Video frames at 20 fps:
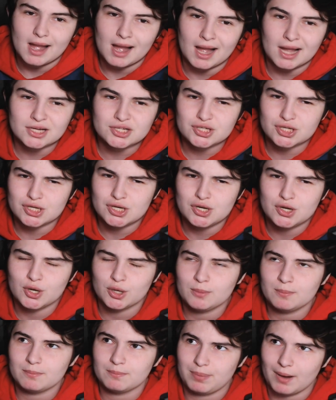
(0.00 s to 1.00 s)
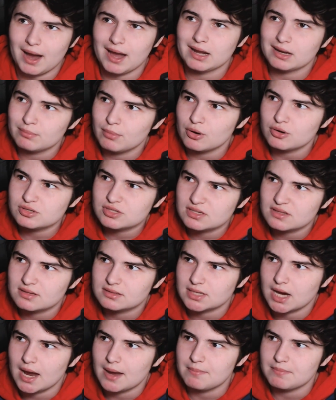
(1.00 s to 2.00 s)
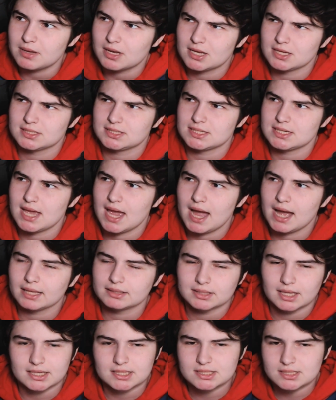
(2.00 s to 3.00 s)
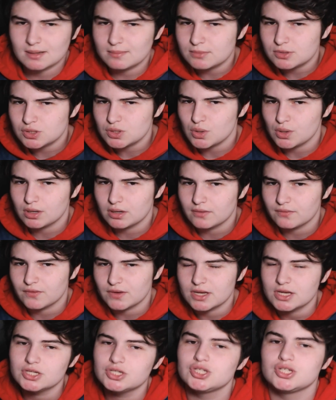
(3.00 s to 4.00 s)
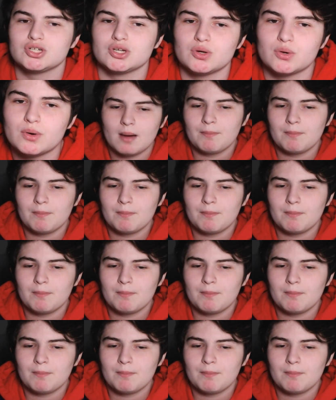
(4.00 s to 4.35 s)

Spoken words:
Actually, he couldn't bind most of the time because he had like some sort of issue.